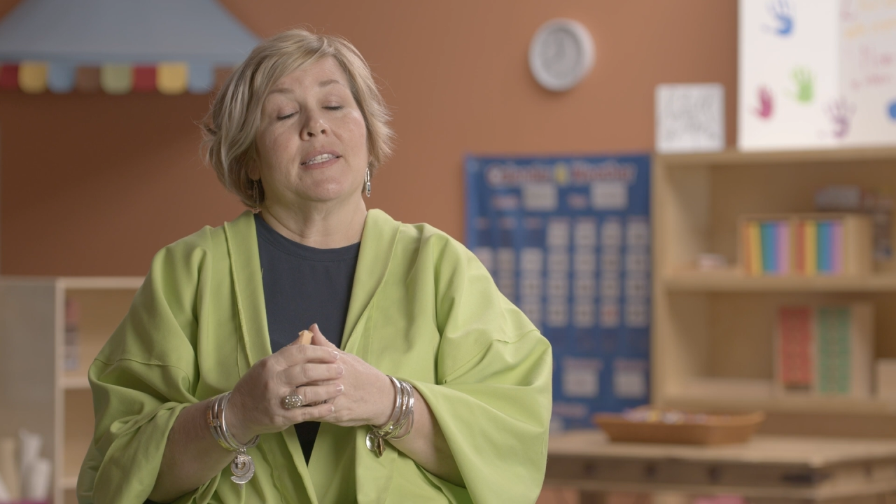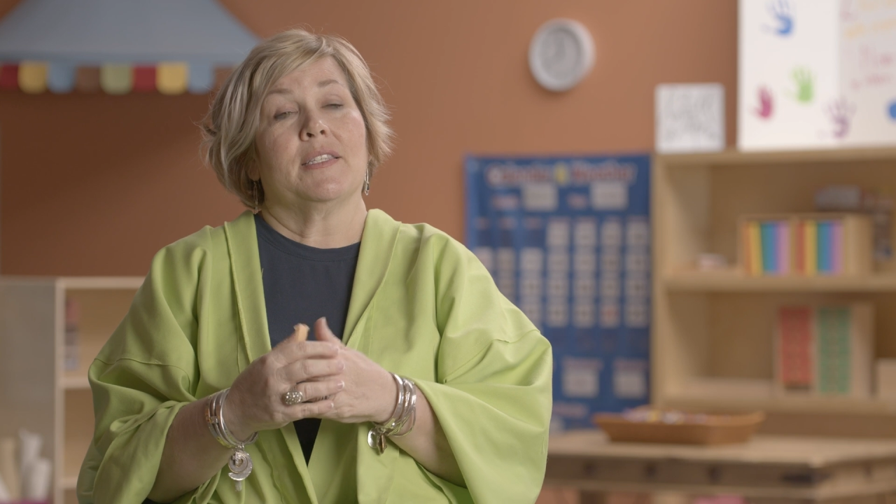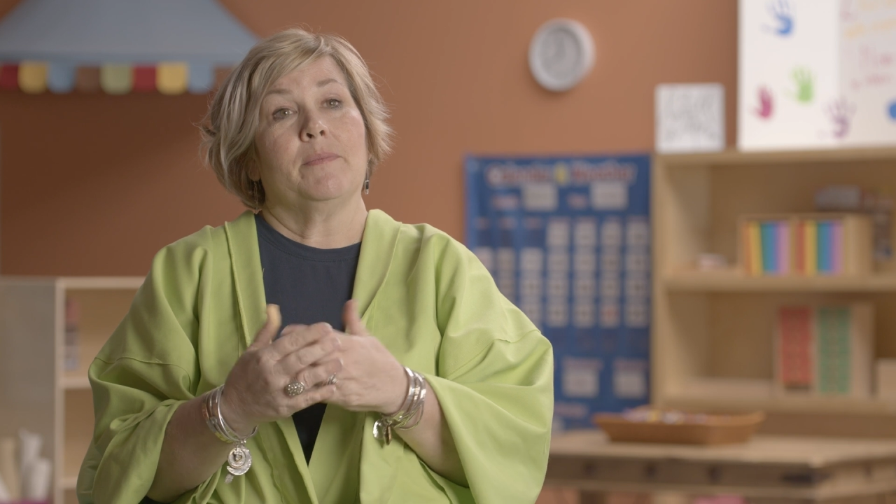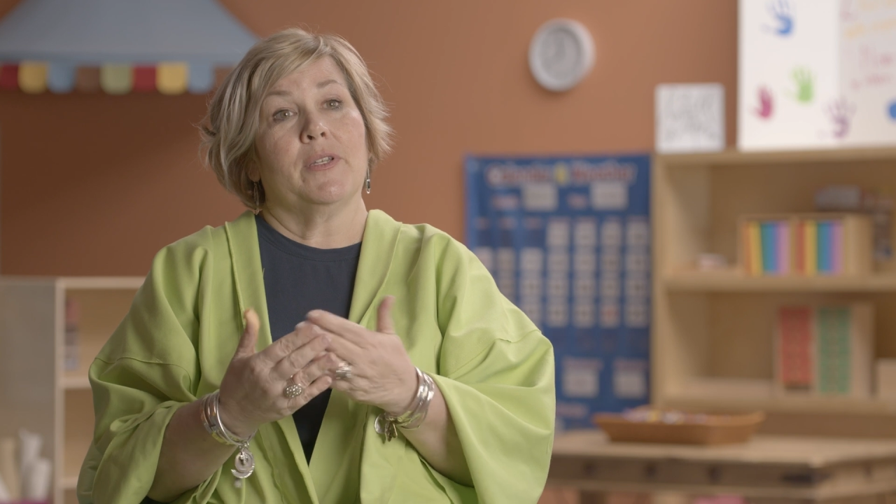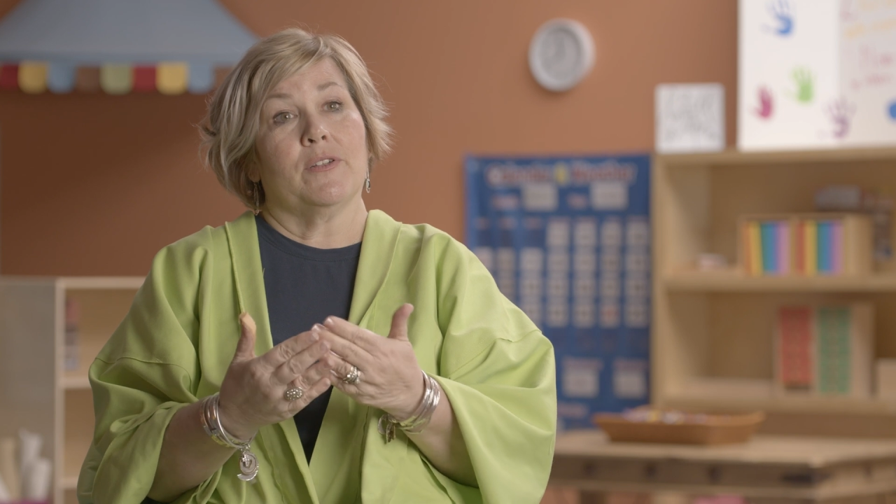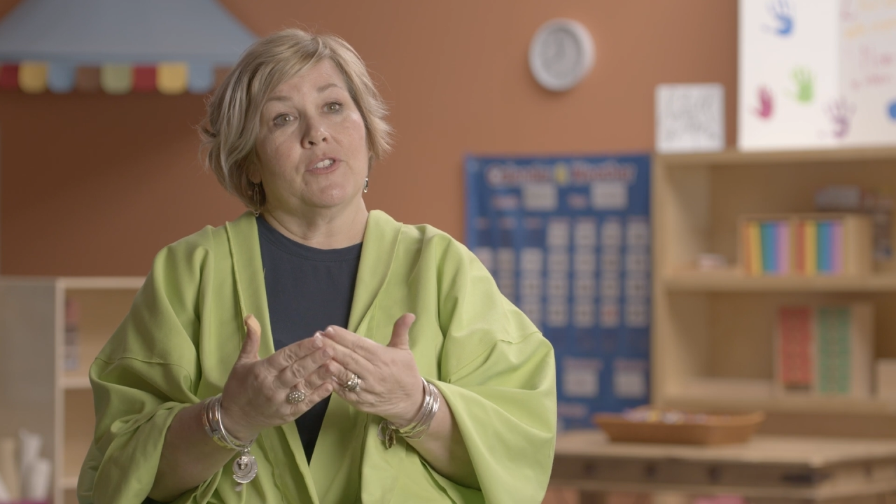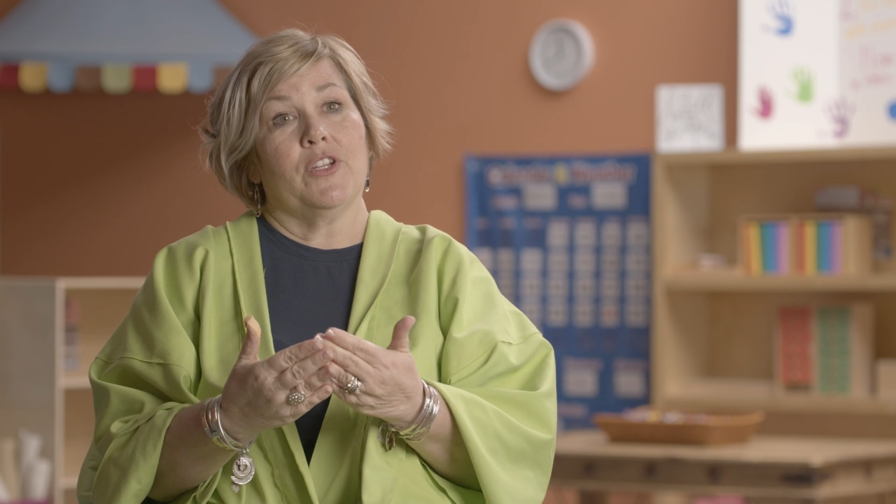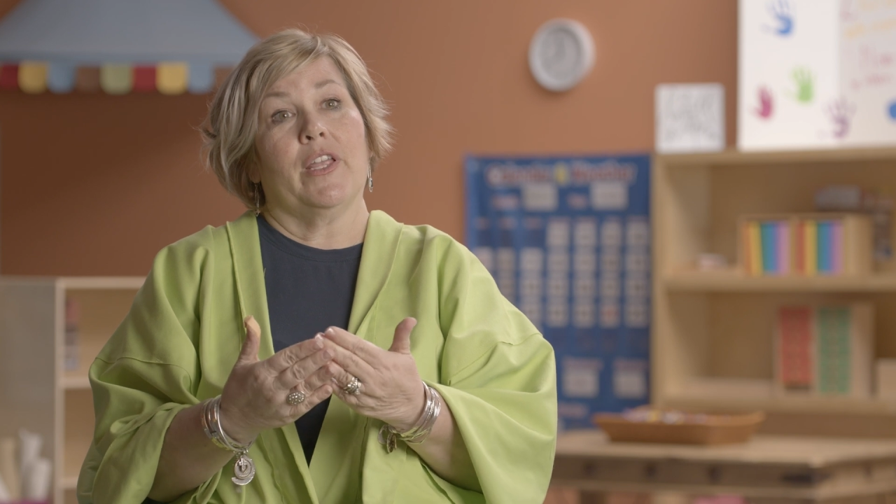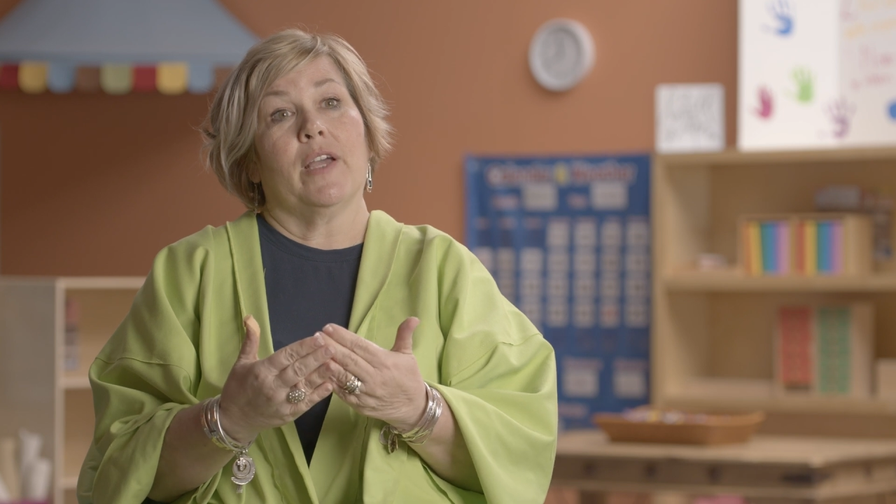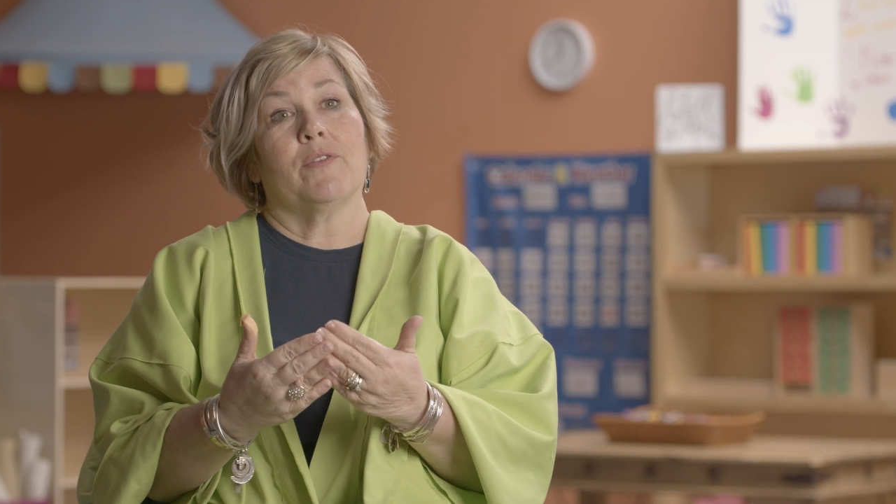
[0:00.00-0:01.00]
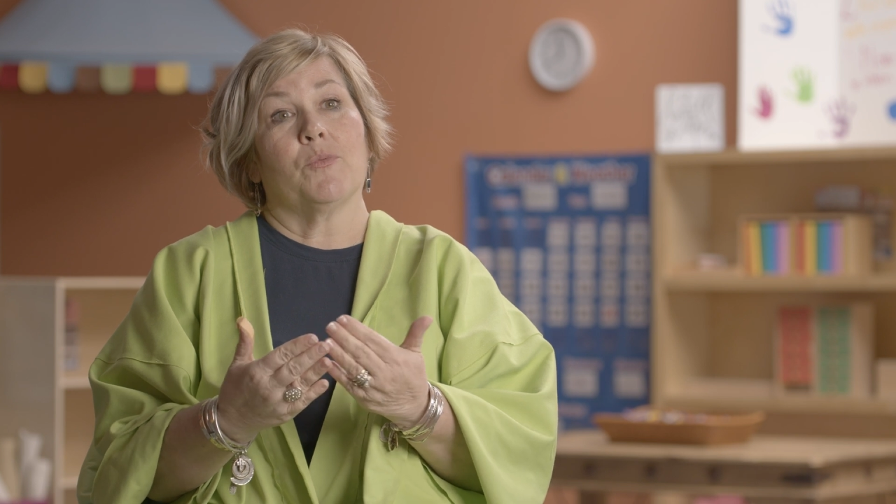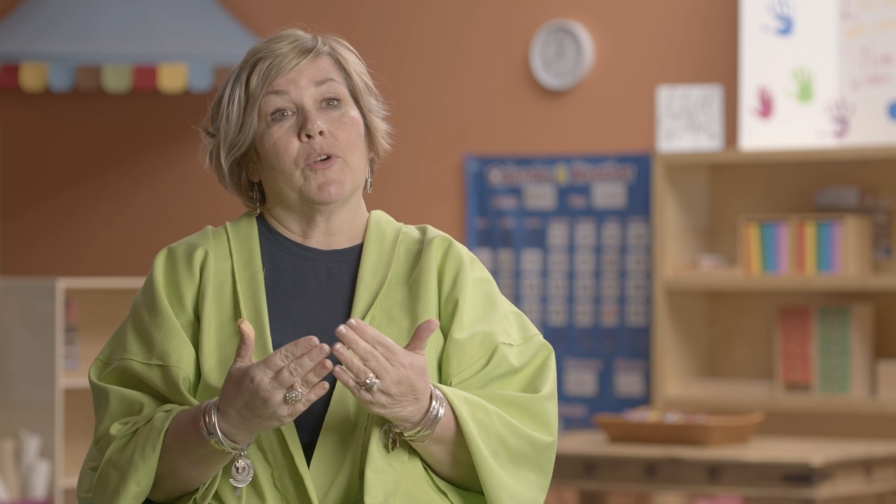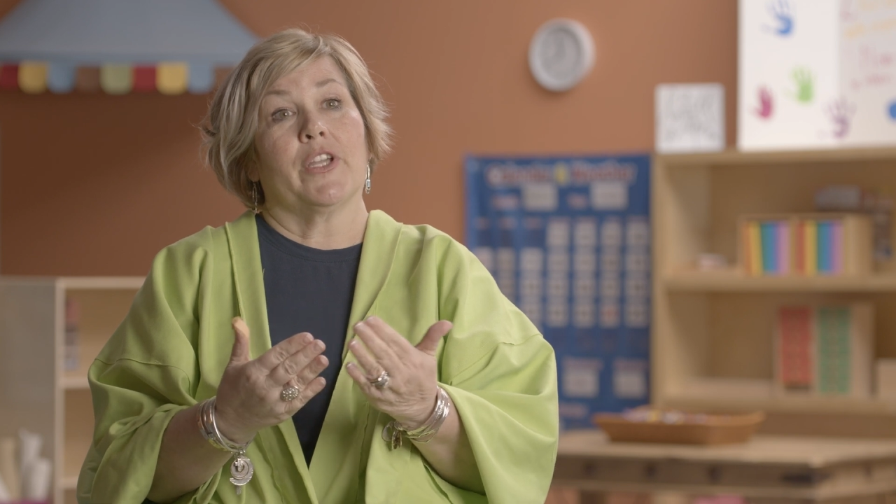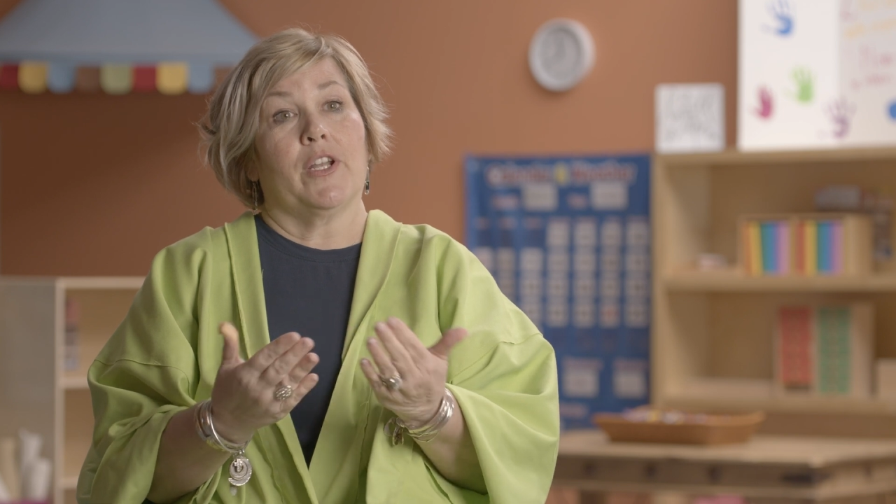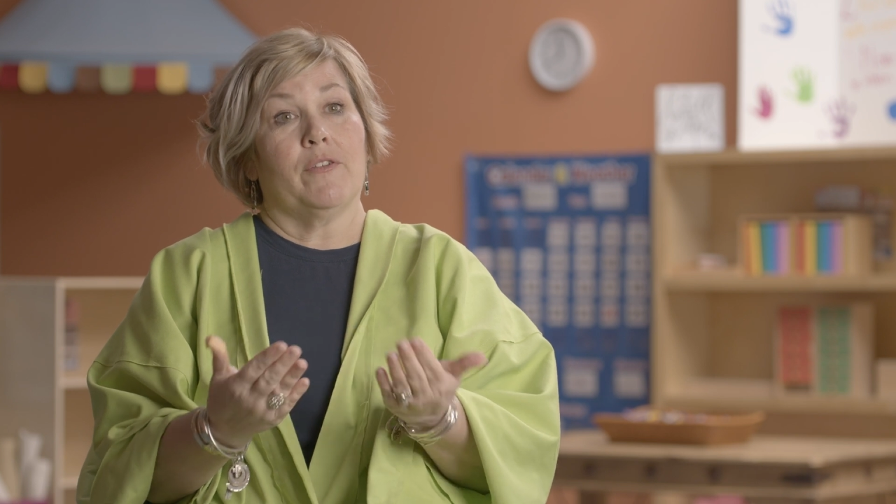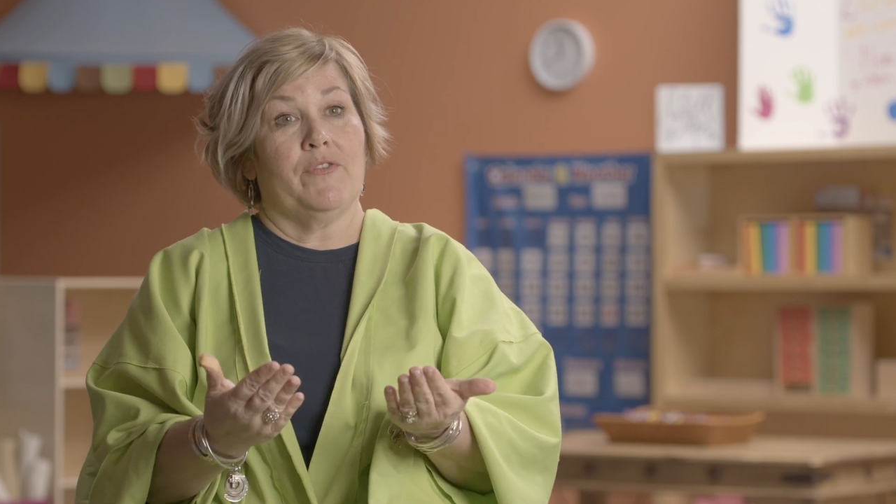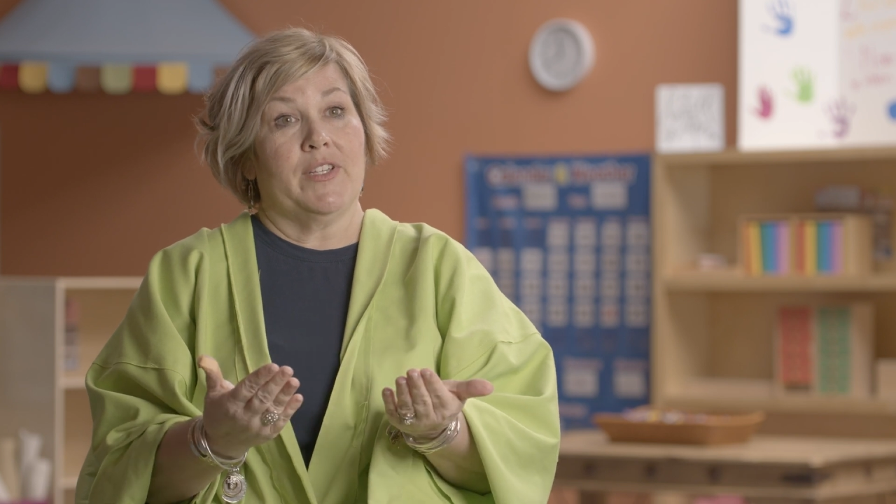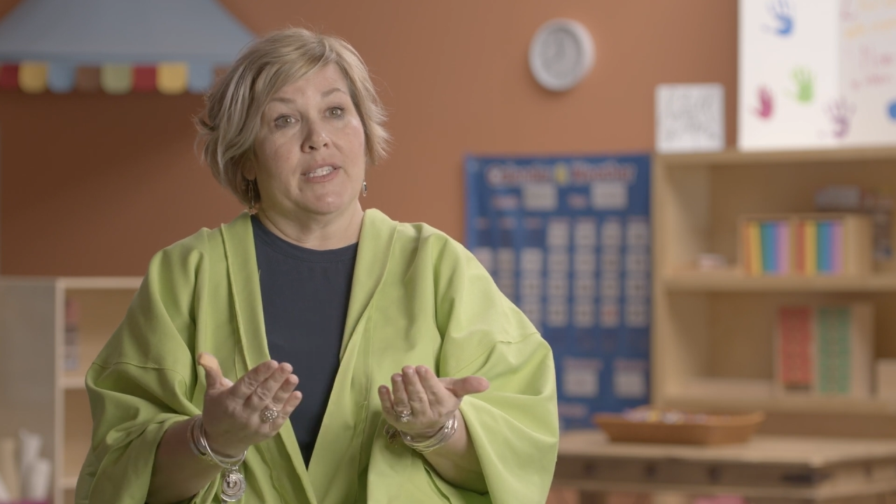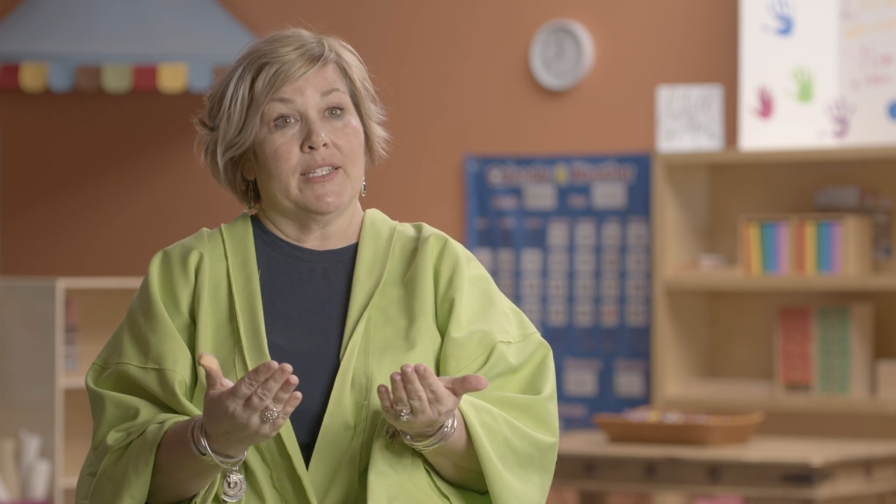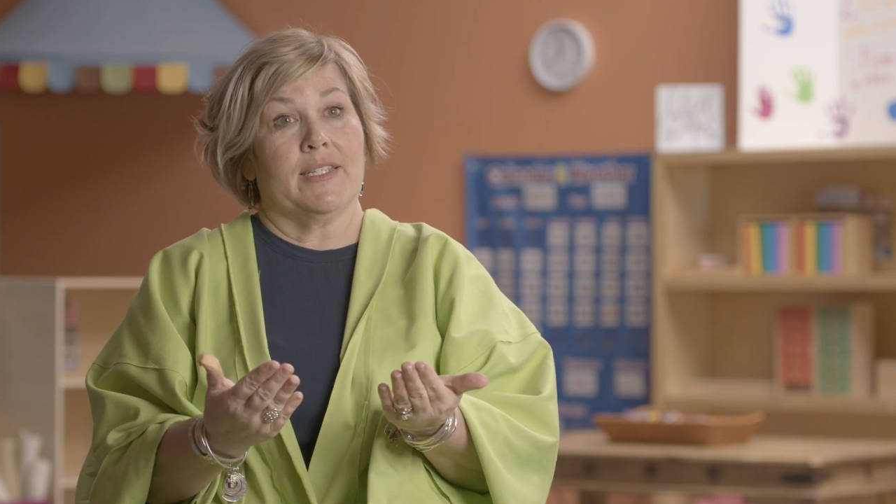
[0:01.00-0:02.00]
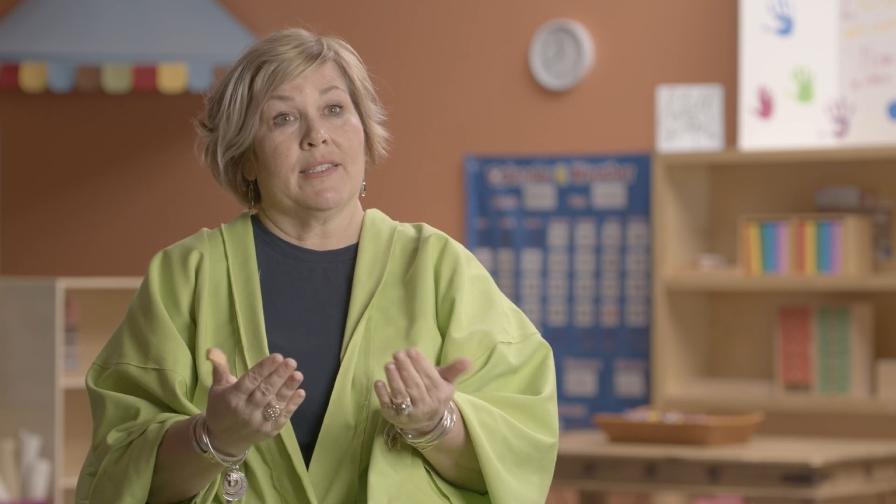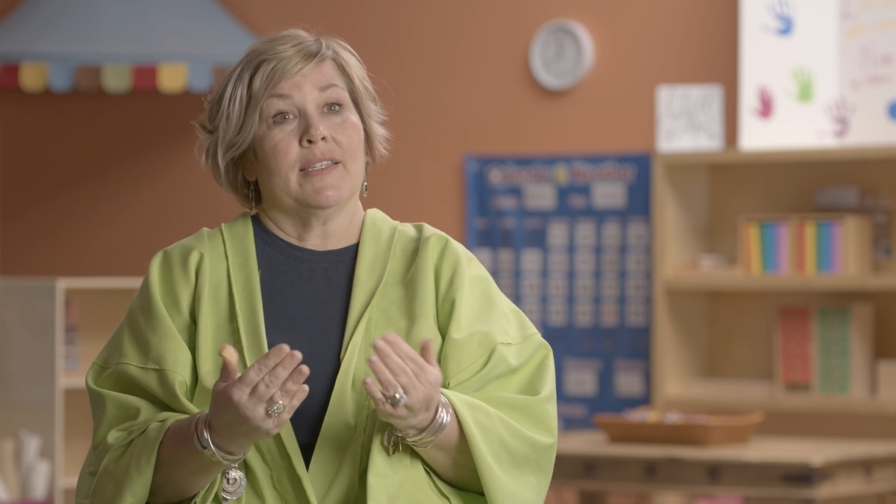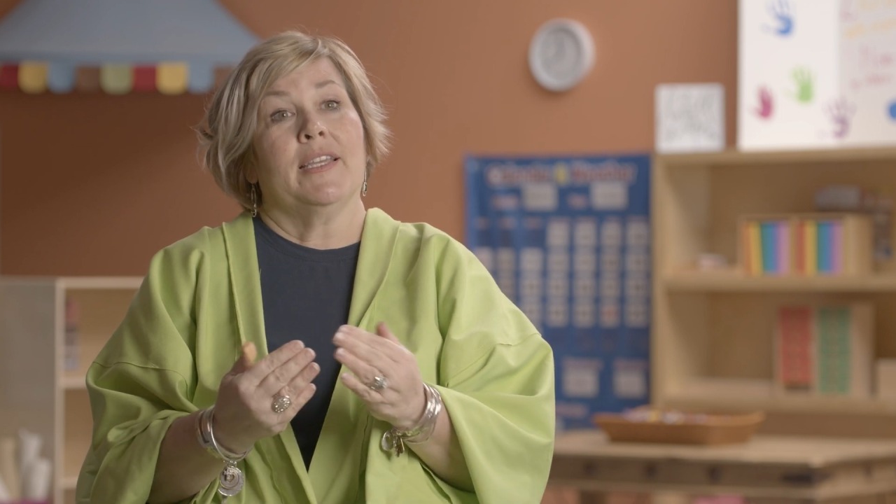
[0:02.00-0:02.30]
the middle studio is working on physics.